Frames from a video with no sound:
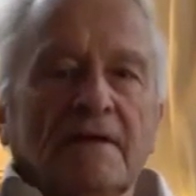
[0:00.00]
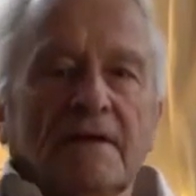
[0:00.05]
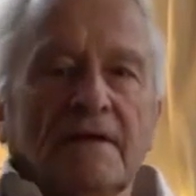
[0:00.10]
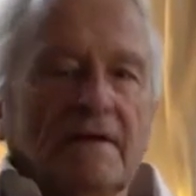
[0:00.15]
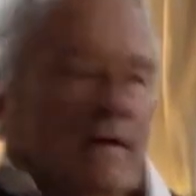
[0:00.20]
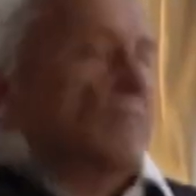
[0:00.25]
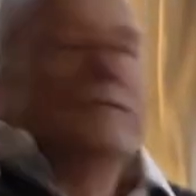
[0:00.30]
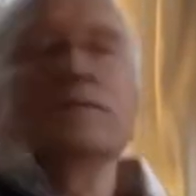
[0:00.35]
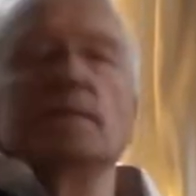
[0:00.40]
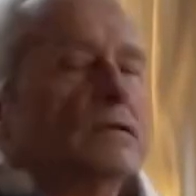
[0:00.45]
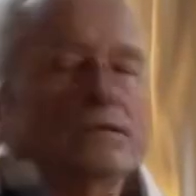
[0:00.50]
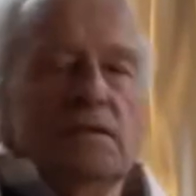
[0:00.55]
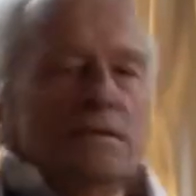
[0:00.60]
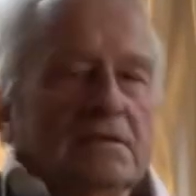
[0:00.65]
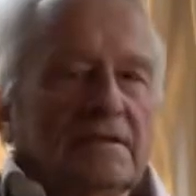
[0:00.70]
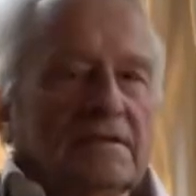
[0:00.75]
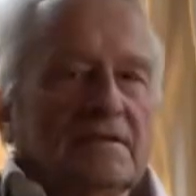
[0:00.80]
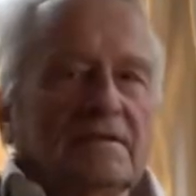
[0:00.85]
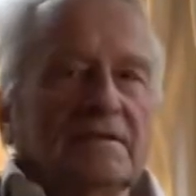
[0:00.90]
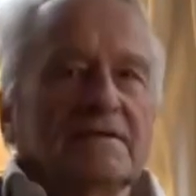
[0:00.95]
Oh,
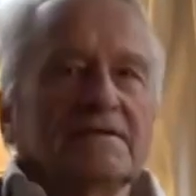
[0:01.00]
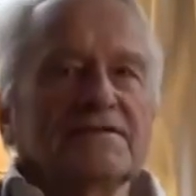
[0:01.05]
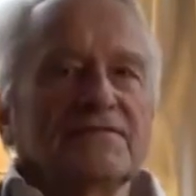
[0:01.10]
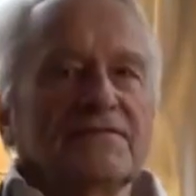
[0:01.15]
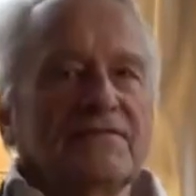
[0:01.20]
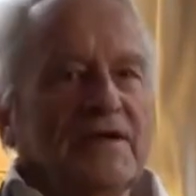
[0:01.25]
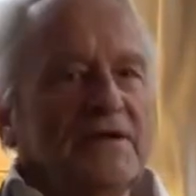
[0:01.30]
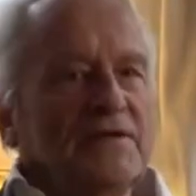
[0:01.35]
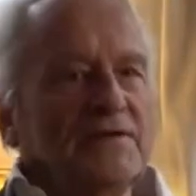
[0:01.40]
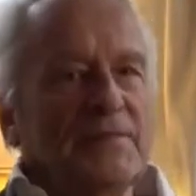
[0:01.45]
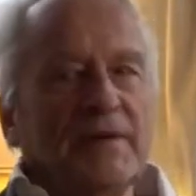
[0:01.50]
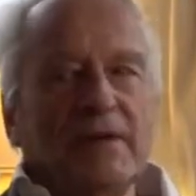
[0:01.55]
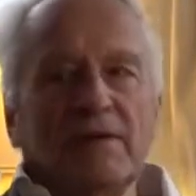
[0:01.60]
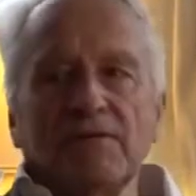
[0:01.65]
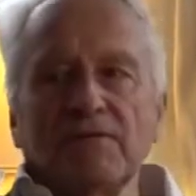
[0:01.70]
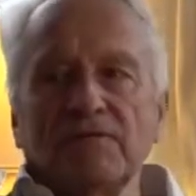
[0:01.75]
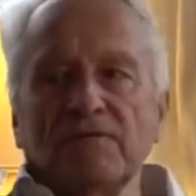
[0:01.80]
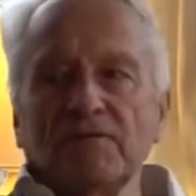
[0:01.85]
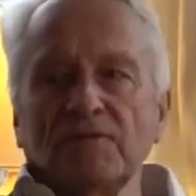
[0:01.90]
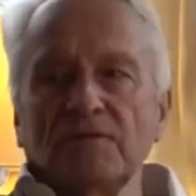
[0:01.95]
it's very
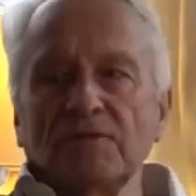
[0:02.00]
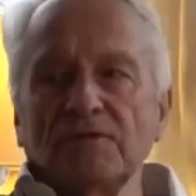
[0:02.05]
powerful.